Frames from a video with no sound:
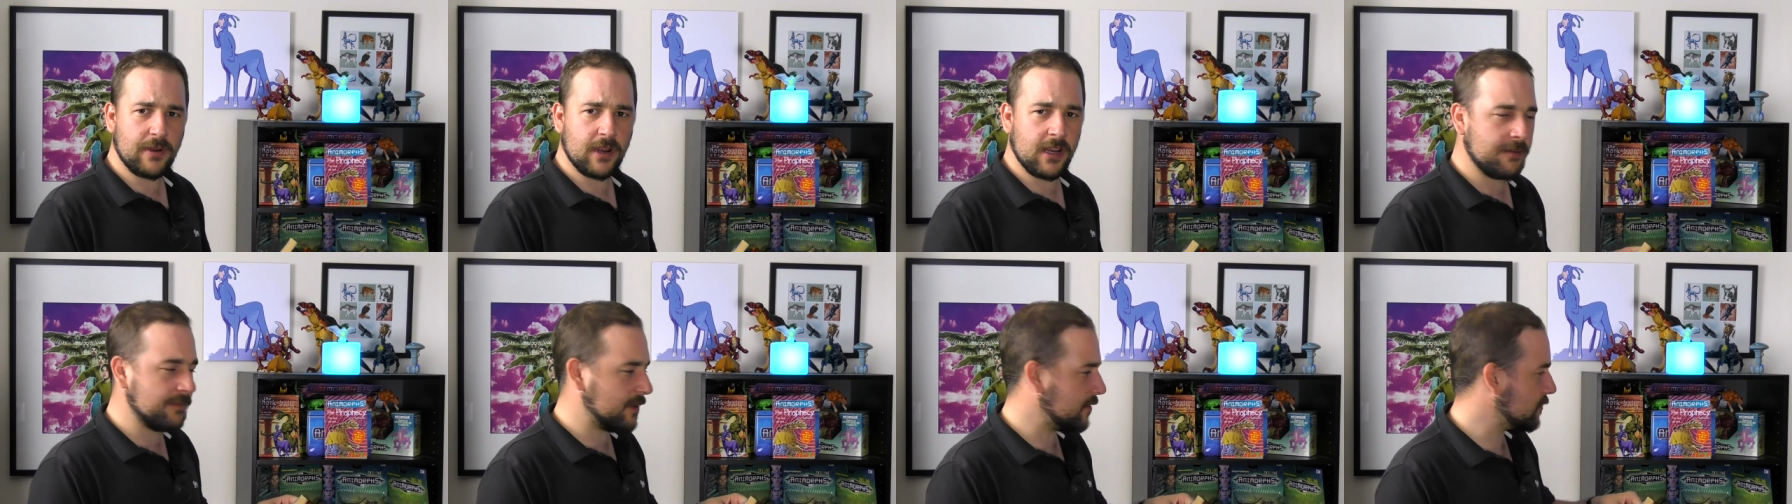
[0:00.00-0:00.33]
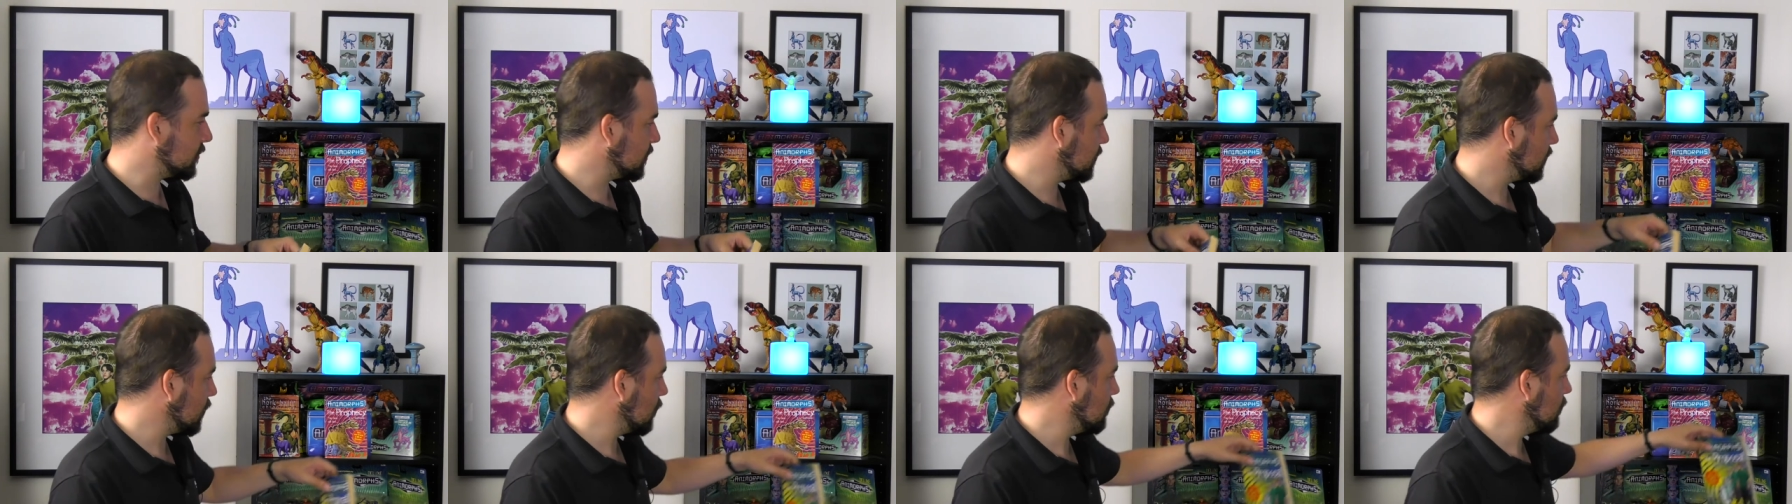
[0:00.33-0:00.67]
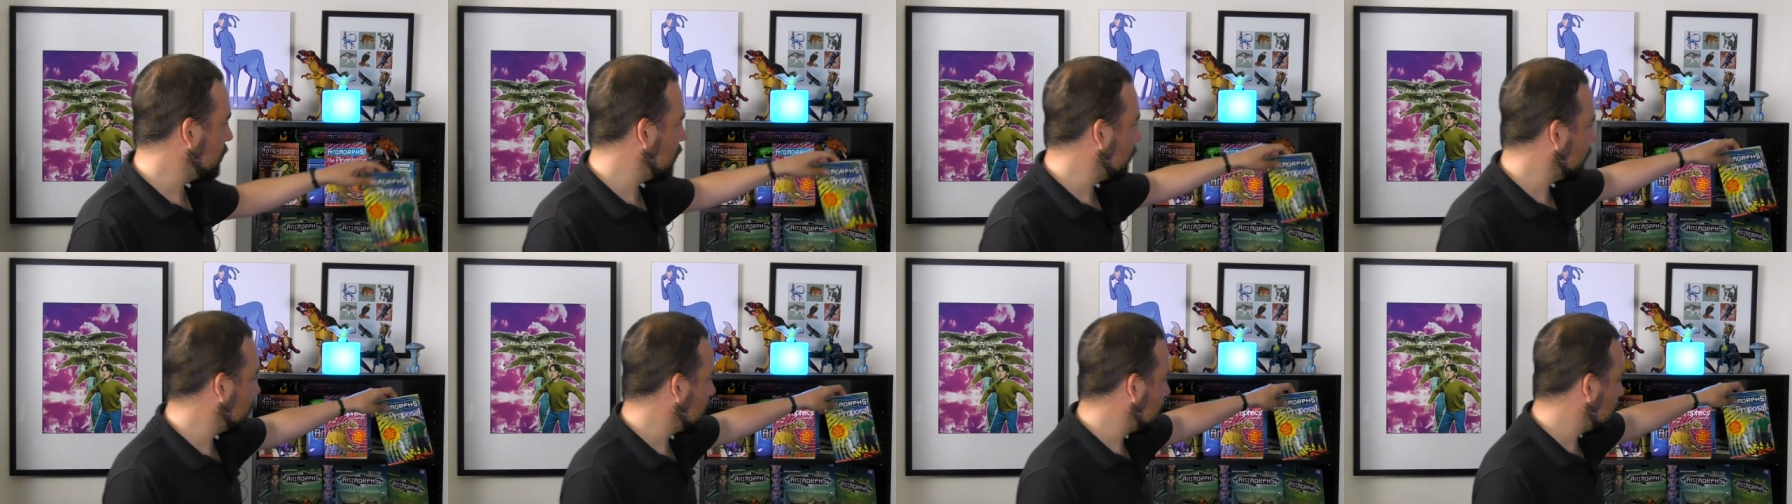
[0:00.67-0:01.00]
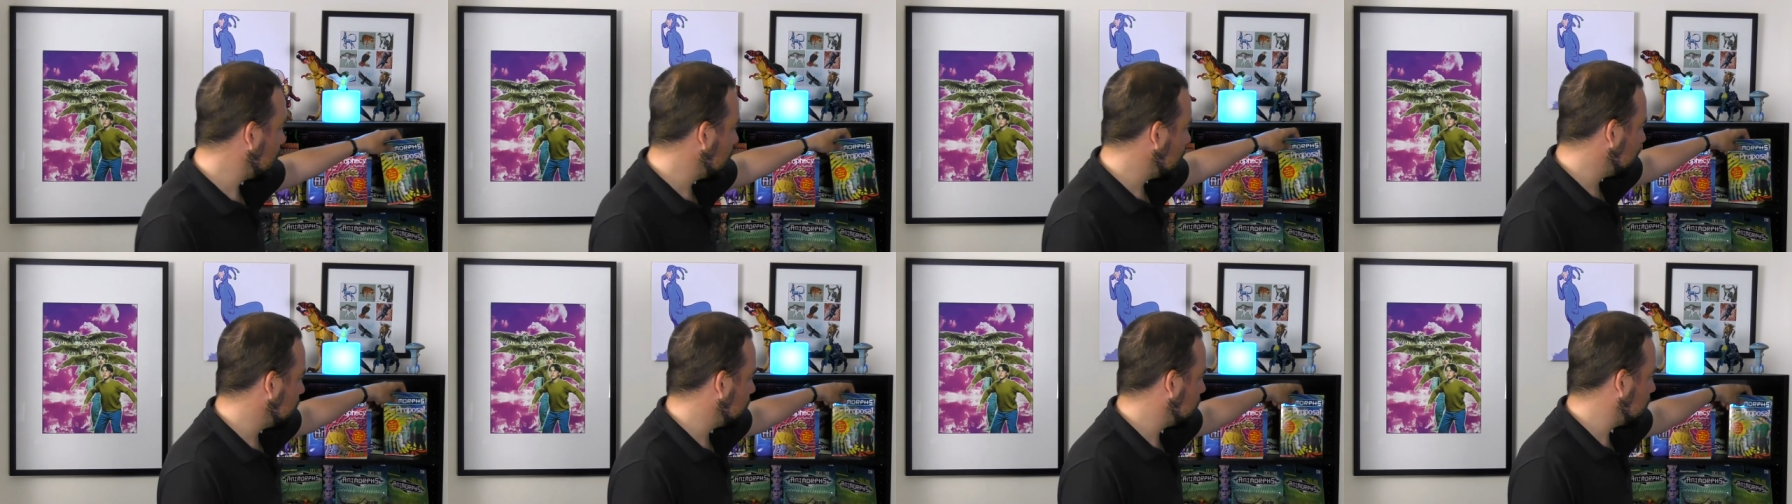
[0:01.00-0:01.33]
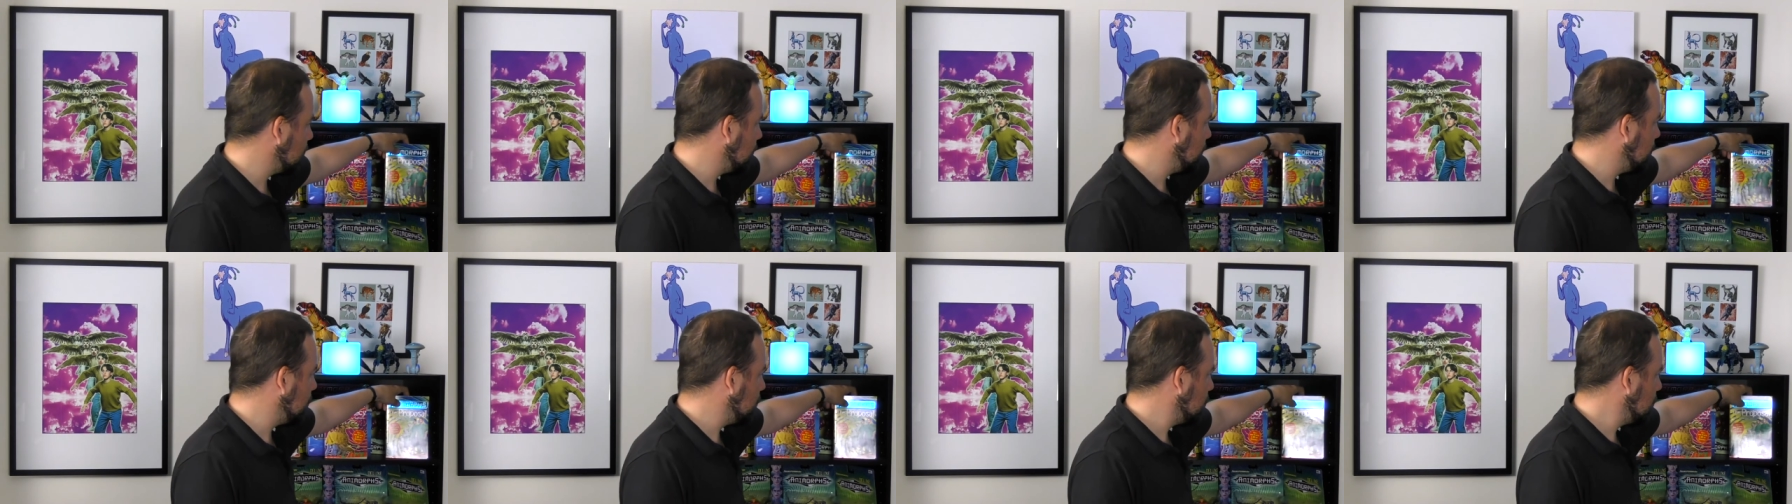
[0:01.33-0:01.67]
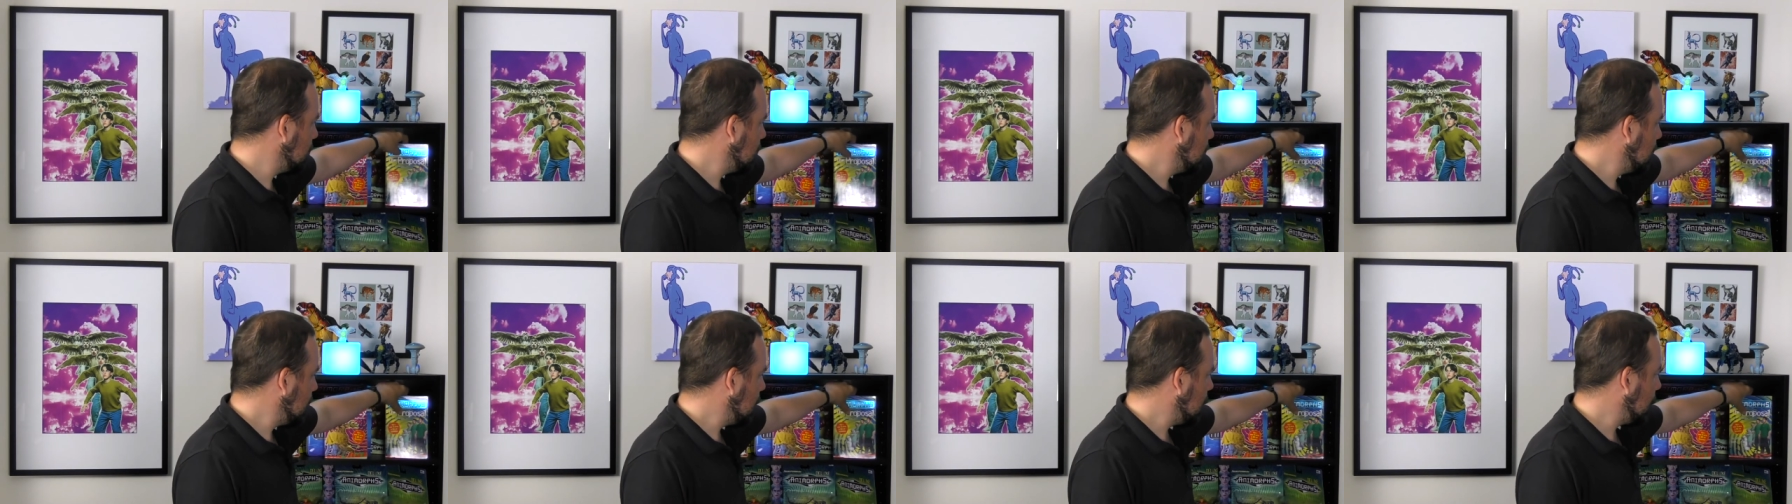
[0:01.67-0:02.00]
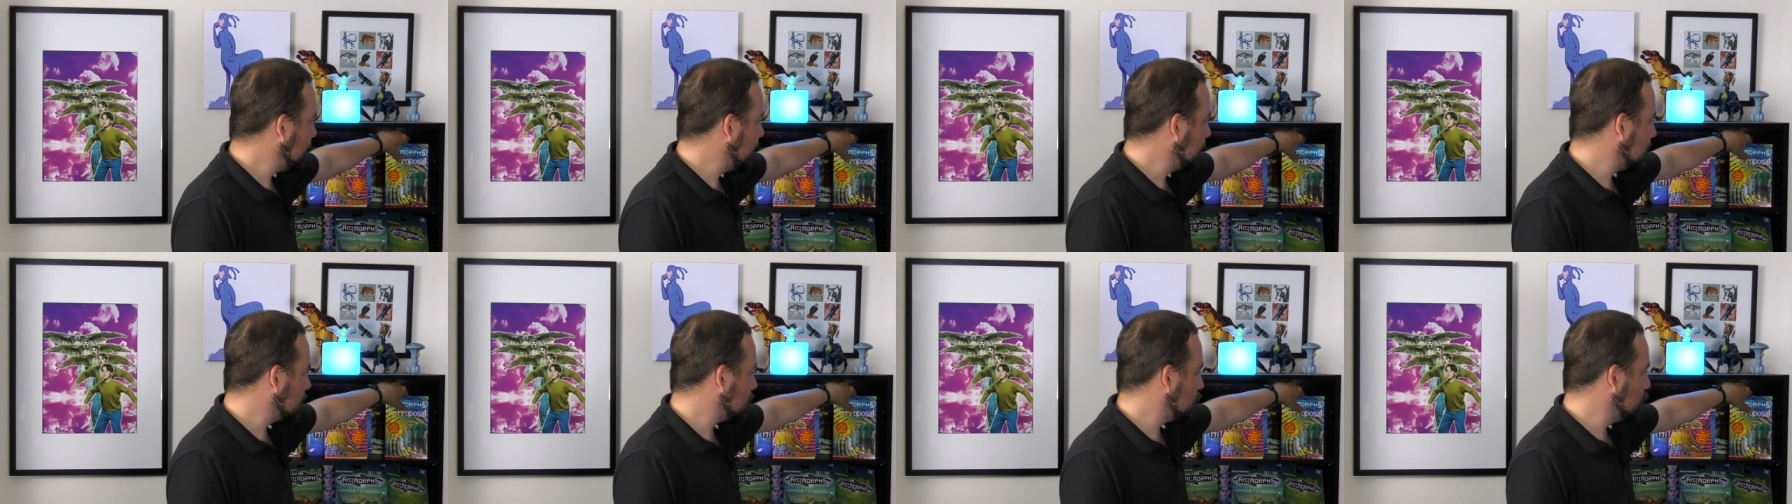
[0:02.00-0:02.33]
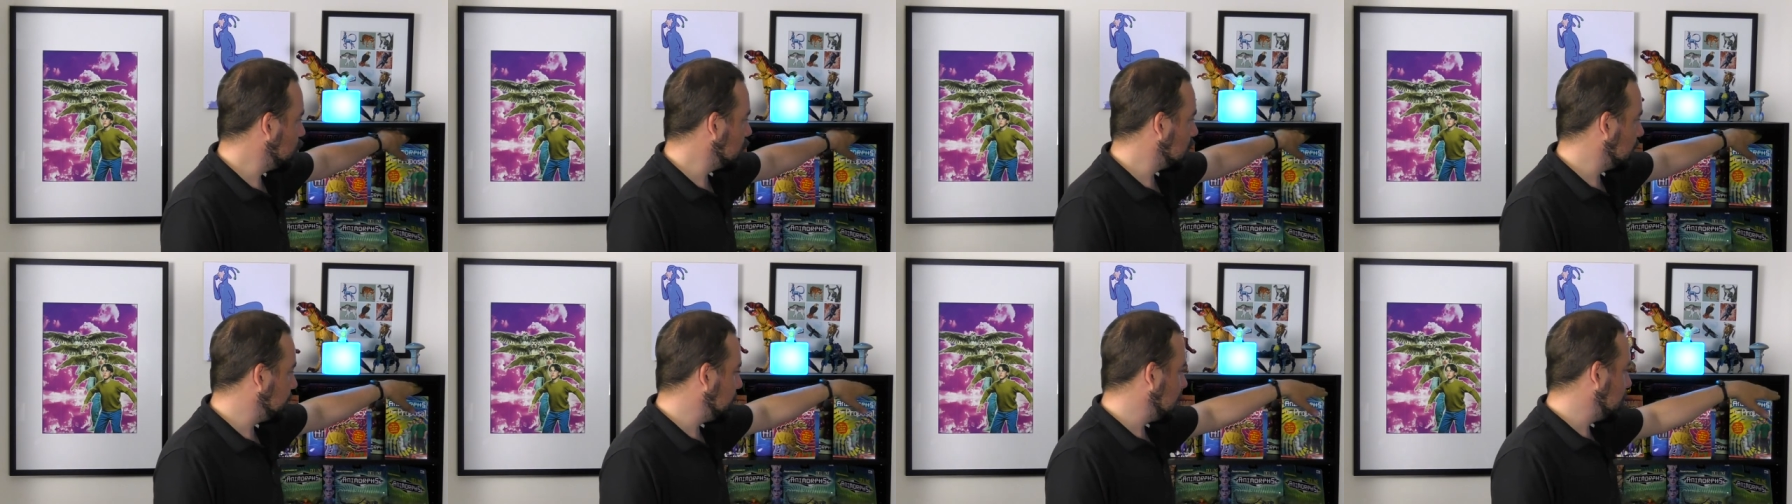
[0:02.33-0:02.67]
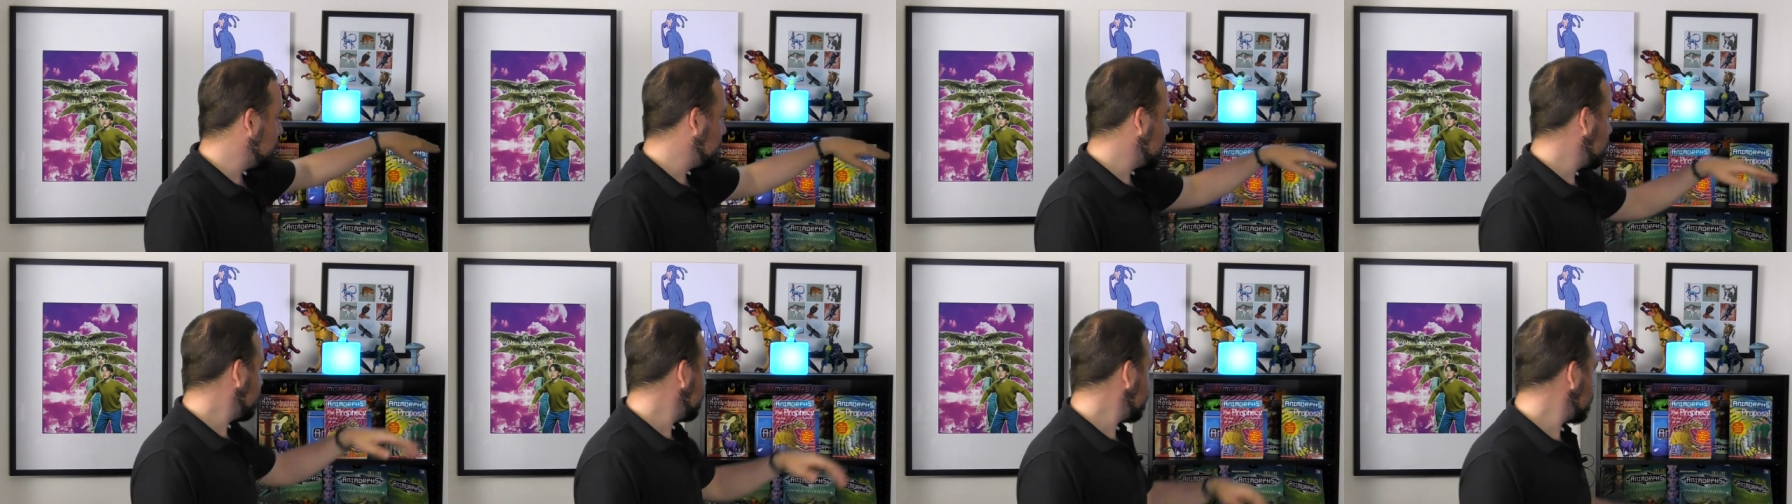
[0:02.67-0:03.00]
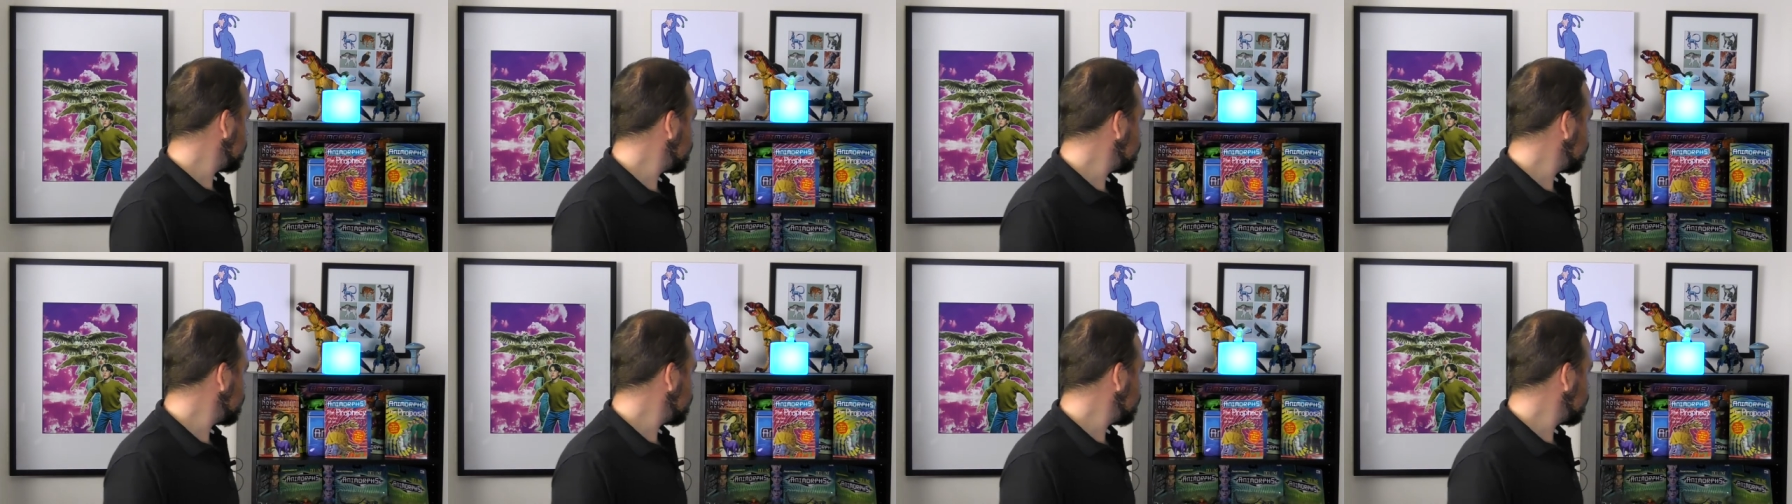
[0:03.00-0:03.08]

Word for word: It was so long ago, so I think it's all going to be a bit of a